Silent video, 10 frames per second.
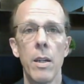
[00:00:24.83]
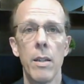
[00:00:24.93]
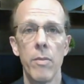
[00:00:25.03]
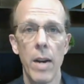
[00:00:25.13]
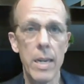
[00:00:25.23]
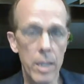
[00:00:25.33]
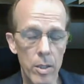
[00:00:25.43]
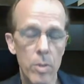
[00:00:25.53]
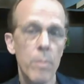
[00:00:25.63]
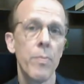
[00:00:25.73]
inviting
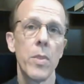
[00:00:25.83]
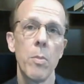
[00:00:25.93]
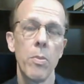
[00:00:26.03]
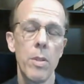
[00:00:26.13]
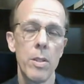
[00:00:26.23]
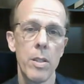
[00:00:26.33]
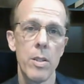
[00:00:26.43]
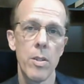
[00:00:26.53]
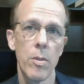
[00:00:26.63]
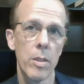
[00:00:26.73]
you to please
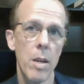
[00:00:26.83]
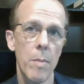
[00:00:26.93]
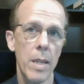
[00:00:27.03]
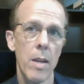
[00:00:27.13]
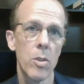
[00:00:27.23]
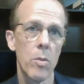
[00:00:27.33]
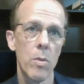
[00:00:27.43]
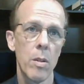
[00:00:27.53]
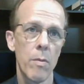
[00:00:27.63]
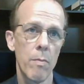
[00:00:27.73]
consider coming out to
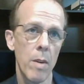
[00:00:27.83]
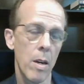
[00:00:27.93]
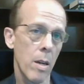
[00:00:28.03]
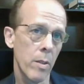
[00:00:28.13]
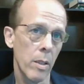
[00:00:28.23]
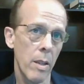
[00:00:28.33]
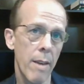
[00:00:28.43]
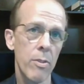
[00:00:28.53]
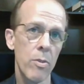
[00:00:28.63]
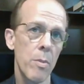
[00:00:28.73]
one of the
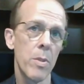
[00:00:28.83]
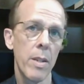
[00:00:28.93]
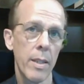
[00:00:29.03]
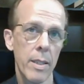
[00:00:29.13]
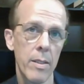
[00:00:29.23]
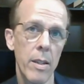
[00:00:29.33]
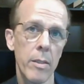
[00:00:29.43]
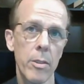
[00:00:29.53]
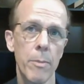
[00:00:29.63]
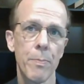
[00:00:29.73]
live streams that I
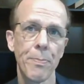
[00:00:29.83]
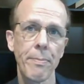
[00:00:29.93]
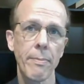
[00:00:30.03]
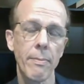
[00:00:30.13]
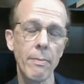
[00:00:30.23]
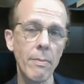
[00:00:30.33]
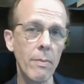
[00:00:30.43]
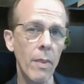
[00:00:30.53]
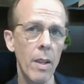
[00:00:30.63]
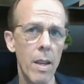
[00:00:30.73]
conduct
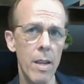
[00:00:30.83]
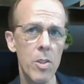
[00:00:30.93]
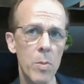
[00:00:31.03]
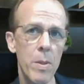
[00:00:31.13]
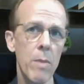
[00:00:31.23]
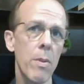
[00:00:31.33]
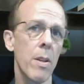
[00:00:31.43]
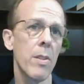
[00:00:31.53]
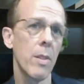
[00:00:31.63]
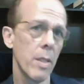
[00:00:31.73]
and speak with
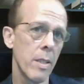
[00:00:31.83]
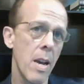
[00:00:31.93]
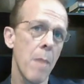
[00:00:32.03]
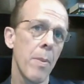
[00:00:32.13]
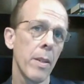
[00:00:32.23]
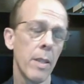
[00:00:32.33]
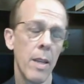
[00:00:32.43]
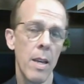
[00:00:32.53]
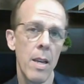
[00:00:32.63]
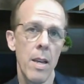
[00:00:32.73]
us on a topic
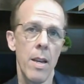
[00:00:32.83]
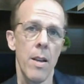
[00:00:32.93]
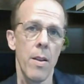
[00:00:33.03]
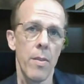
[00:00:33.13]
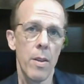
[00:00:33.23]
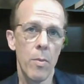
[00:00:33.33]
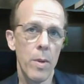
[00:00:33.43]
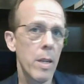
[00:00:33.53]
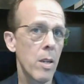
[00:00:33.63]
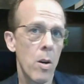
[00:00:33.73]
that
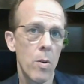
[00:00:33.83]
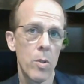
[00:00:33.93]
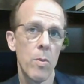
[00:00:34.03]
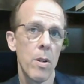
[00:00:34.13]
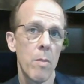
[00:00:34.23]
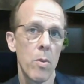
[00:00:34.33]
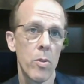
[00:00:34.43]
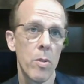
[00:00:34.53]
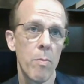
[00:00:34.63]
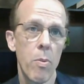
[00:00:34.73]
we know is one of the
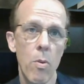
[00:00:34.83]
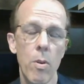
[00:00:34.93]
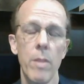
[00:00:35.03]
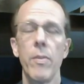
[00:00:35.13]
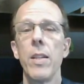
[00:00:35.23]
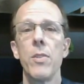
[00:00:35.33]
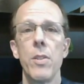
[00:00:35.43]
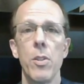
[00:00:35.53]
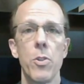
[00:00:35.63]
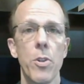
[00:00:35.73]
most important events
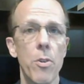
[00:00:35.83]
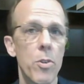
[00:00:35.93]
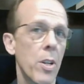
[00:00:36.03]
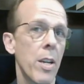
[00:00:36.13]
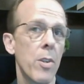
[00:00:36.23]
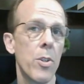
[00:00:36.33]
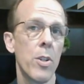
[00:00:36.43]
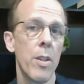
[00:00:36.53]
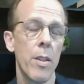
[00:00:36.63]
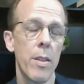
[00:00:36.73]
in the church
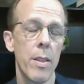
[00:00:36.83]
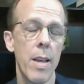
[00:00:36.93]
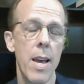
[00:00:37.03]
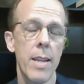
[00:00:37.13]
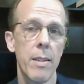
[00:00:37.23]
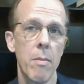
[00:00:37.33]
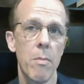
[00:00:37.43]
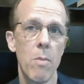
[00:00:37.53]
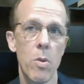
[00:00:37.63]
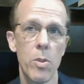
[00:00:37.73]
age that
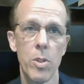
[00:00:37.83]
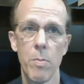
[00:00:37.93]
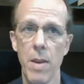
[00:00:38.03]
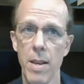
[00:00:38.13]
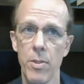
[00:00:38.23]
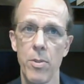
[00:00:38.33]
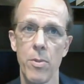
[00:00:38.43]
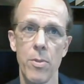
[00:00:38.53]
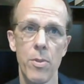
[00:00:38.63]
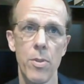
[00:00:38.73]
most
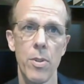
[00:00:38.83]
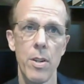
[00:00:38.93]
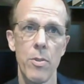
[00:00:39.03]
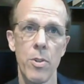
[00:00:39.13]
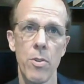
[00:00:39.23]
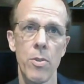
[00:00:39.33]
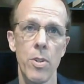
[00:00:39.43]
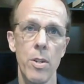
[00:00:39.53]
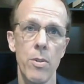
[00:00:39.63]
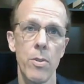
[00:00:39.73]
pastors and church
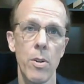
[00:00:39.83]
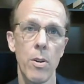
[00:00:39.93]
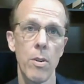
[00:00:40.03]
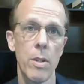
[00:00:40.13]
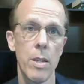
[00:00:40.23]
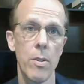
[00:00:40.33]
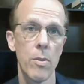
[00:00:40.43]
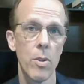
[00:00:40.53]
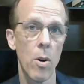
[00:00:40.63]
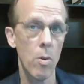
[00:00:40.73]
leaders are either
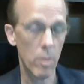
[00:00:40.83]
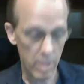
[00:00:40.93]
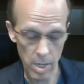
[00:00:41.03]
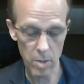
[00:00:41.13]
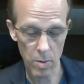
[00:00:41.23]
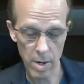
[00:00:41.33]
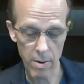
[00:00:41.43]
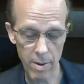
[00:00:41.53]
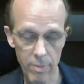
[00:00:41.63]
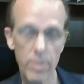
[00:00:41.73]
totally unaware
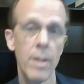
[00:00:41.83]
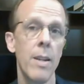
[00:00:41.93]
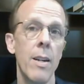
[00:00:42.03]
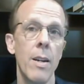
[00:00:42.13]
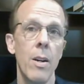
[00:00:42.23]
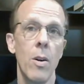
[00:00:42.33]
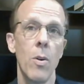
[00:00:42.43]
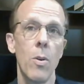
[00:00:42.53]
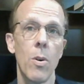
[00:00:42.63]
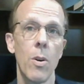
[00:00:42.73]
of
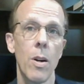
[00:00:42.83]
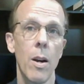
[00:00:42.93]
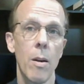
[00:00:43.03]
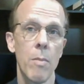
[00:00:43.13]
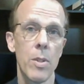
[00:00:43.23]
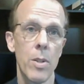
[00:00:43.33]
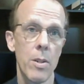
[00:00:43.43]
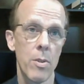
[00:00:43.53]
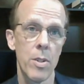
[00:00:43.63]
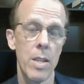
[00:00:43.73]
or are
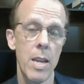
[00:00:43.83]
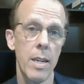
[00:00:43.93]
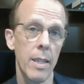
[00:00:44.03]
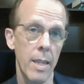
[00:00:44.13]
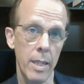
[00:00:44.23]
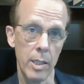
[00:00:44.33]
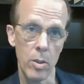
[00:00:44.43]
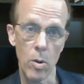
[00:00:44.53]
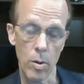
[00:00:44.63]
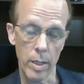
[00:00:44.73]
misunderstanding and
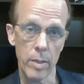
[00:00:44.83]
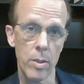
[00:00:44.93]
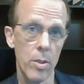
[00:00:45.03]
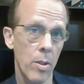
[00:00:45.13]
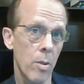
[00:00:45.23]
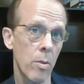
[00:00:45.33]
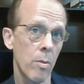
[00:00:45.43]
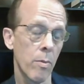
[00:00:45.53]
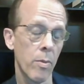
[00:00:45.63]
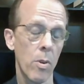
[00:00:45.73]
ignoring.
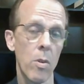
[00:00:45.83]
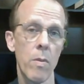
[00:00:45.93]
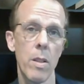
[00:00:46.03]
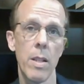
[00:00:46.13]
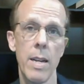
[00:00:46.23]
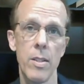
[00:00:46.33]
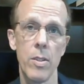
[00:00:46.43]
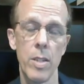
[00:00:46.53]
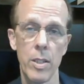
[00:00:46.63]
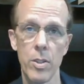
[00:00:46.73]
So for over the
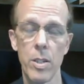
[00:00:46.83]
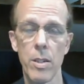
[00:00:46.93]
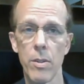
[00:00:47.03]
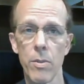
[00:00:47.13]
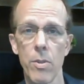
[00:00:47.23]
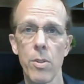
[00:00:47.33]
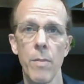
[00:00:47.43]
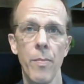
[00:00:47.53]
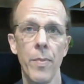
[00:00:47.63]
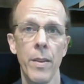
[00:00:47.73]
last 6 years,